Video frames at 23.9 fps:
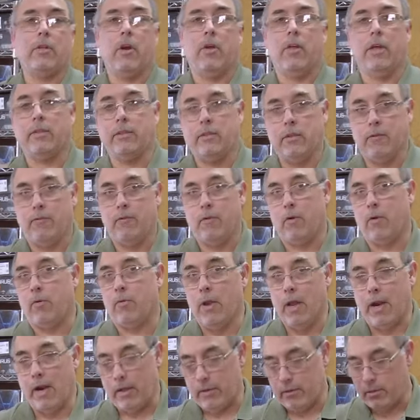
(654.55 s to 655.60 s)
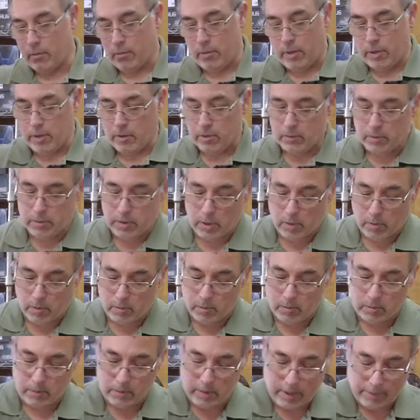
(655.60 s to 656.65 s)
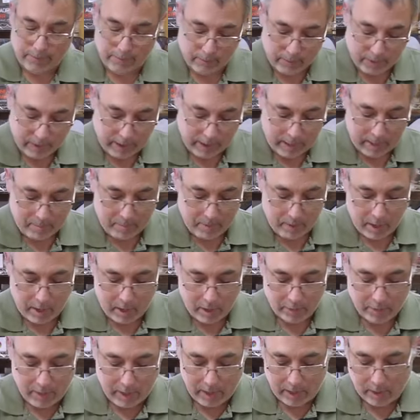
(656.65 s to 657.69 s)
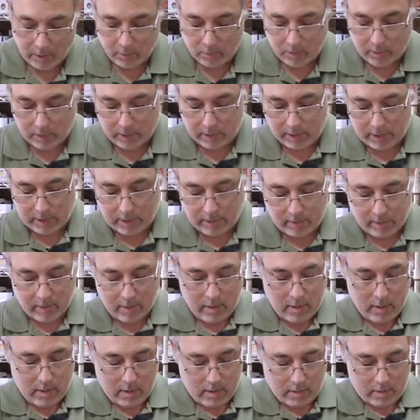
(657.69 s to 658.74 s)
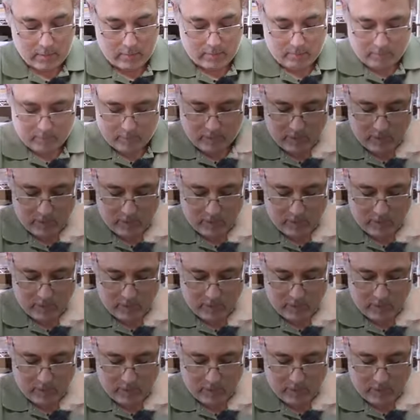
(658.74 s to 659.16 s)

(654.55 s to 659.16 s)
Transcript: all that stuff will go right out the window. So definitely keep an eye on that. You want to